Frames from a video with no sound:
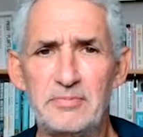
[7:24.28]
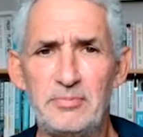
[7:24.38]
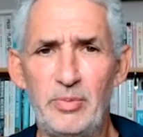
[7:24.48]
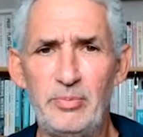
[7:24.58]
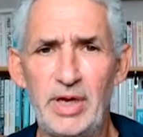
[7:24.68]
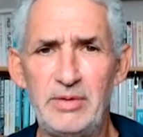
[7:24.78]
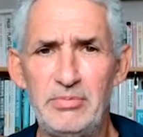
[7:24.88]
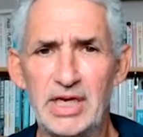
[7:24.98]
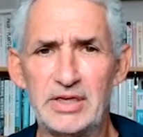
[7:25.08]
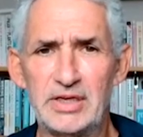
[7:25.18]
Bombay
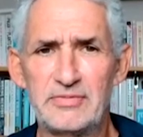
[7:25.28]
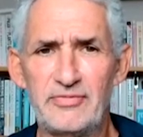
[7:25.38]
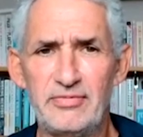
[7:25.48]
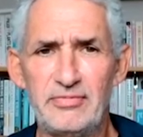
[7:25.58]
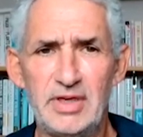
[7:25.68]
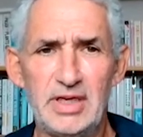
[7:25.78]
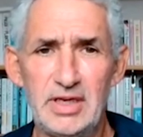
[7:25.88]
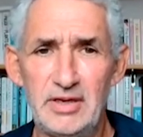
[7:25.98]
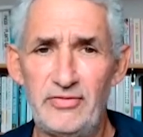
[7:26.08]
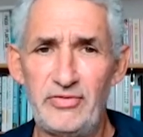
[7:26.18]
mix,
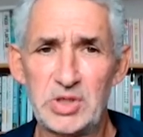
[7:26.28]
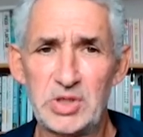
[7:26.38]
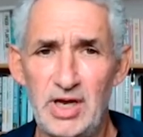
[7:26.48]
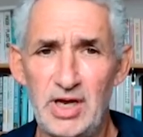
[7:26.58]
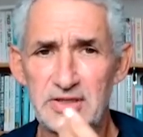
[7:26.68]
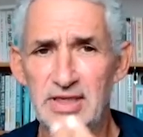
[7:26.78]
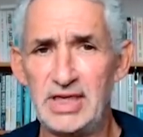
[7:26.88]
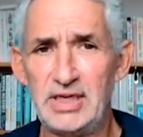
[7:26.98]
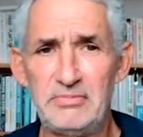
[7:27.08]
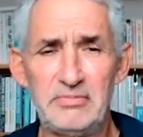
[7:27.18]
fresh
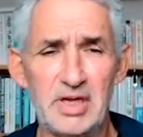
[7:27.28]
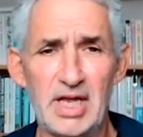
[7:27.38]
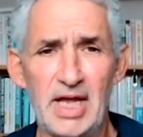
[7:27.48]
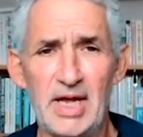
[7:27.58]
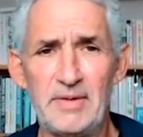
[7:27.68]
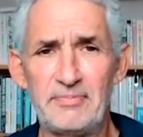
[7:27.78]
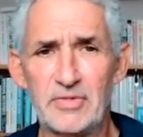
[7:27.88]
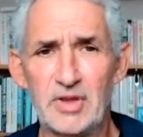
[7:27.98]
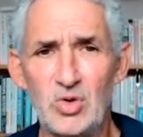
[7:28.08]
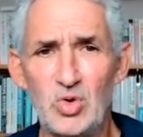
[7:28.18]
parsley, uh,
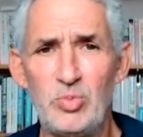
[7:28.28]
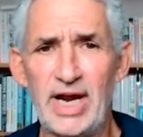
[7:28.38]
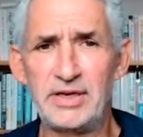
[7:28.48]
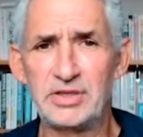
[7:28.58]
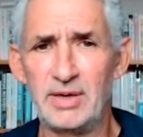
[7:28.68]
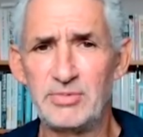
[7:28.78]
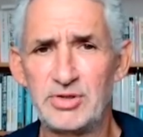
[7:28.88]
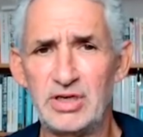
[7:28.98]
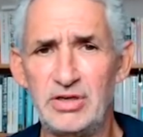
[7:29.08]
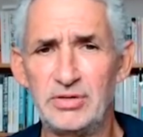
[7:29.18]
All-Bran type
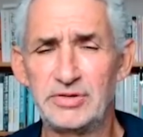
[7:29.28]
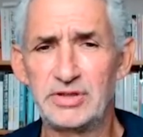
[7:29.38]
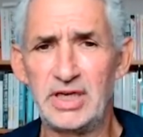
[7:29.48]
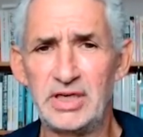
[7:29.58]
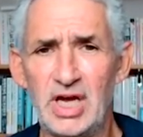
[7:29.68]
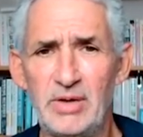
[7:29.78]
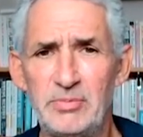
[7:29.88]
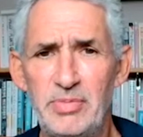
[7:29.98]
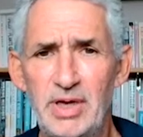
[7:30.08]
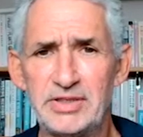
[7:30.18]
cereals, and
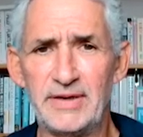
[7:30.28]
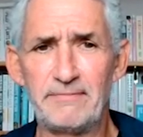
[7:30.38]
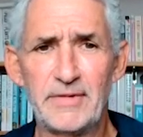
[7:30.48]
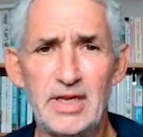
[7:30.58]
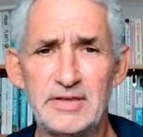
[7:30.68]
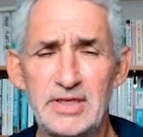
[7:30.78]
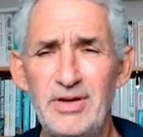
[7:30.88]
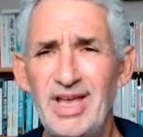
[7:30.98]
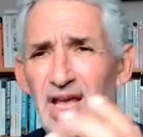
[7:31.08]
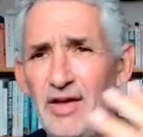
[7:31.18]
almond butter.
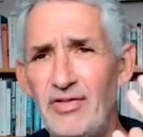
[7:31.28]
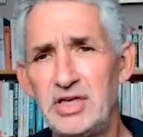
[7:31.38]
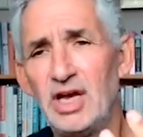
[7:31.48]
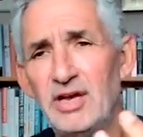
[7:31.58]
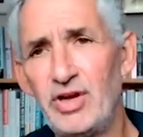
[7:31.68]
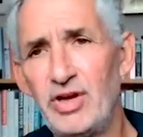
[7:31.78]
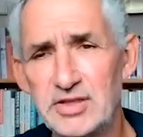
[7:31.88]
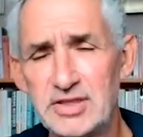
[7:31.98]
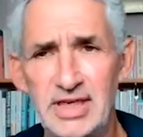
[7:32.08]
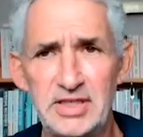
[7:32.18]
So a very
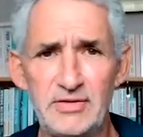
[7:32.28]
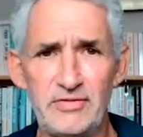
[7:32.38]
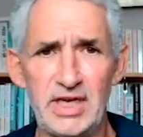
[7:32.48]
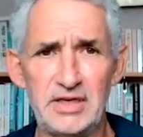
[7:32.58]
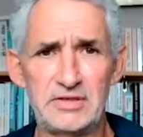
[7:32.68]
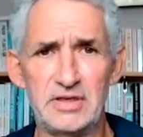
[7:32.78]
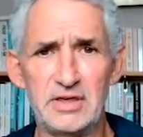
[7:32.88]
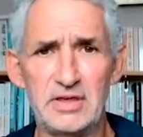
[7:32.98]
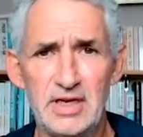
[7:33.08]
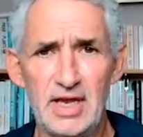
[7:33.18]
diverse list of things
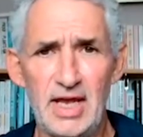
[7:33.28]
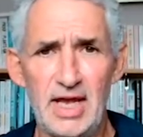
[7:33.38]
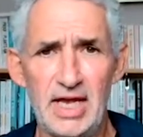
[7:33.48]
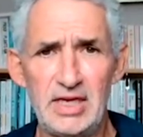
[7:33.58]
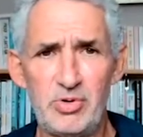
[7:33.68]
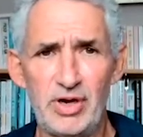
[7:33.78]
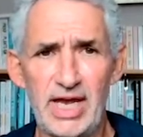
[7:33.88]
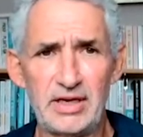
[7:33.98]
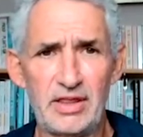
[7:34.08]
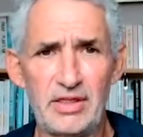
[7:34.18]
that uh, you probably
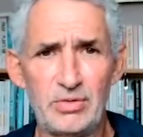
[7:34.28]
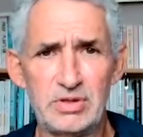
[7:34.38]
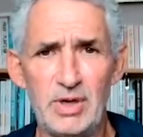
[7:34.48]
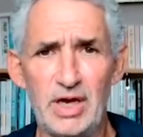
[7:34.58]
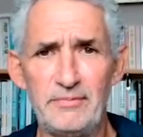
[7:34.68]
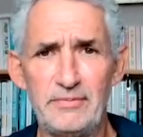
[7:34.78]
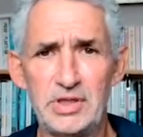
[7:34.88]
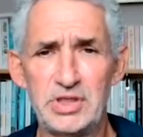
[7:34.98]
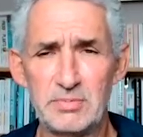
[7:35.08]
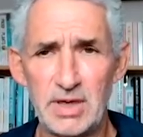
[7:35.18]
hadn't thought about,
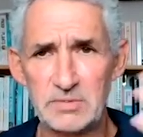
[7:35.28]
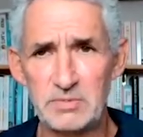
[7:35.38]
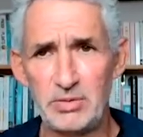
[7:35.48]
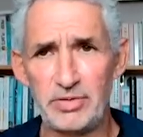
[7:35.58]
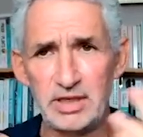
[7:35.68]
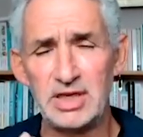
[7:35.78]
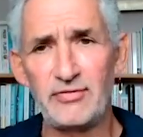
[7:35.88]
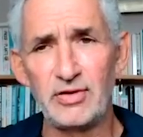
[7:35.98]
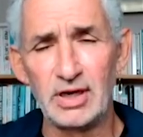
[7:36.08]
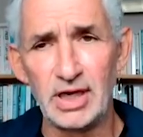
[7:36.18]
but just makes people think
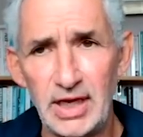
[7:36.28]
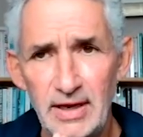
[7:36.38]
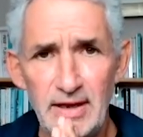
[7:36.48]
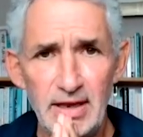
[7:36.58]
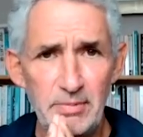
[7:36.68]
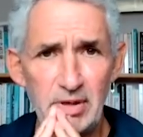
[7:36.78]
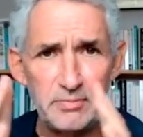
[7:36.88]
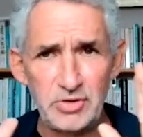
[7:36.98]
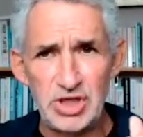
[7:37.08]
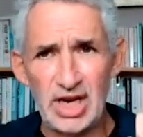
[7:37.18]
differently. But
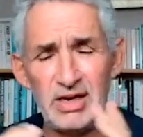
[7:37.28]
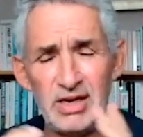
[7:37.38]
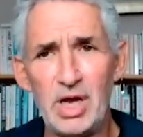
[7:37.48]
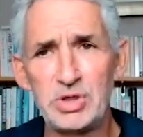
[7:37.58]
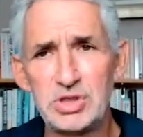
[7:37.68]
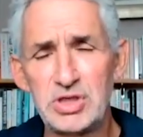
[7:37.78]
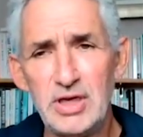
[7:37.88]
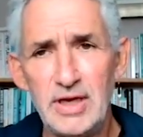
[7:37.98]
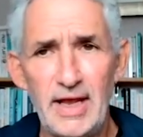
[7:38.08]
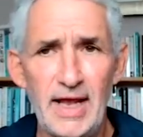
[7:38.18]
generally, most
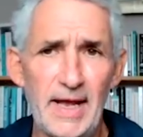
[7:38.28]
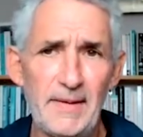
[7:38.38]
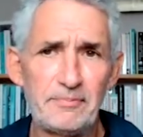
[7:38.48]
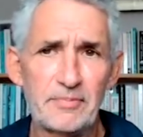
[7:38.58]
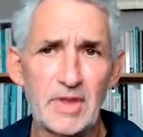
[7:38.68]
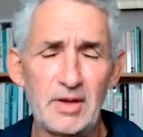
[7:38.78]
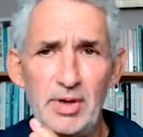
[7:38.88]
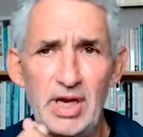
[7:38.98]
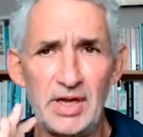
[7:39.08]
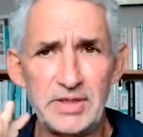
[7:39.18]
um,
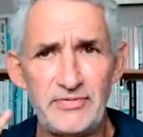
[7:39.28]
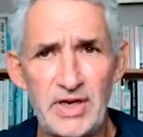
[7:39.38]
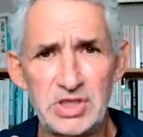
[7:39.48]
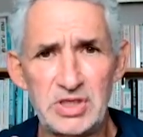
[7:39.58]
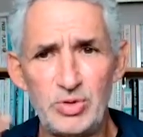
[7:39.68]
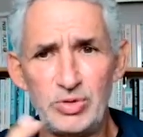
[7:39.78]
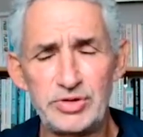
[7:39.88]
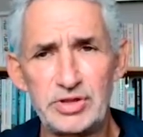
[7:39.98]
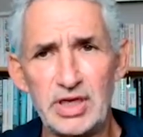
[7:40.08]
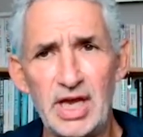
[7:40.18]
plants,
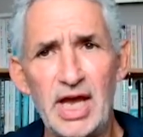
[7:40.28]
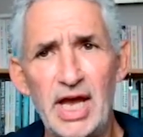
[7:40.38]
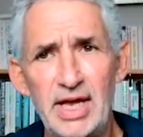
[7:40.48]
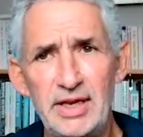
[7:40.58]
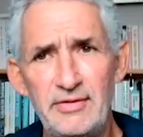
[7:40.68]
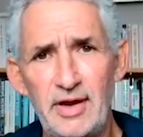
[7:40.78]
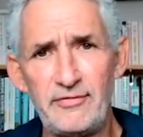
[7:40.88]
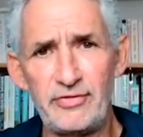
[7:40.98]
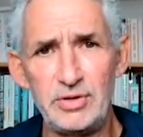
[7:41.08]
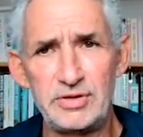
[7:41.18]
vegetables, uh, and,
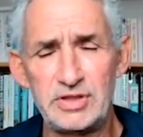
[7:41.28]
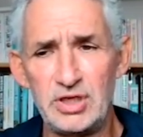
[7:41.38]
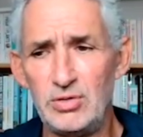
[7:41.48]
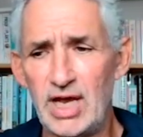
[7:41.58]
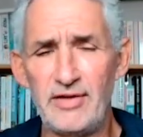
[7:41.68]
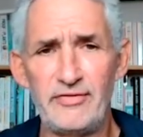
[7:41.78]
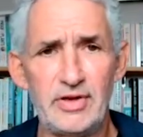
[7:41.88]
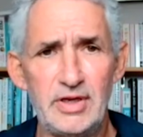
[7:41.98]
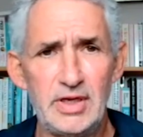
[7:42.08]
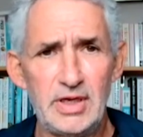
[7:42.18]
and, fruits do have
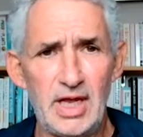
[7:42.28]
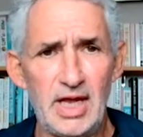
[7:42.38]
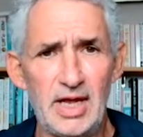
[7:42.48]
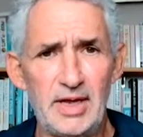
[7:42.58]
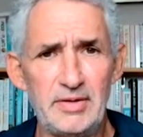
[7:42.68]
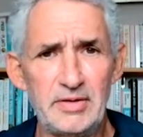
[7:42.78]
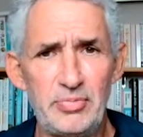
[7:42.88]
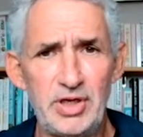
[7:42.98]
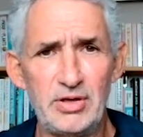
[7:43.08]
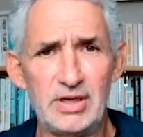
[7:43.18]
uh,
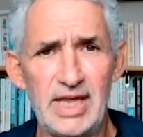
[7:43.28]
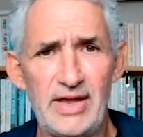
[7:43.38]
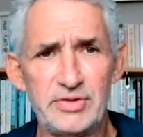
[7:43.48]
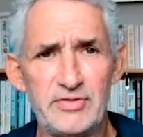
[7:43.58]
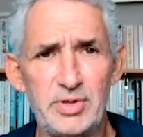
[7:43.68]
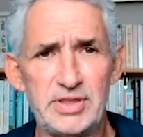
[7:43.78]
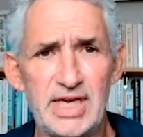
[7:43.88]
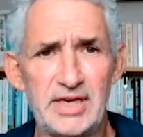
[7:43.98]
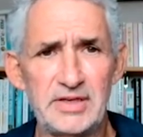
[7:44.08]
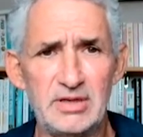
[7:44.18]
pretty good levels of
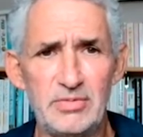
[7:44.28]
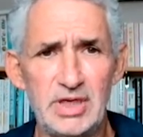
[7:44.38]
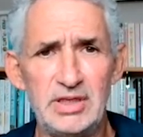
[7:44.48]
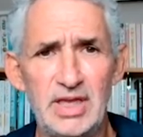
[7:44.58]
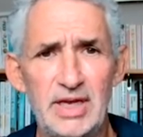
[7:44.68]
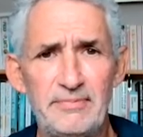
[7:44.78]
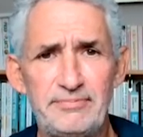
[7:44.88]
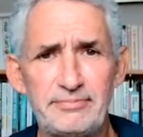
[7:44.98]
potassium in there.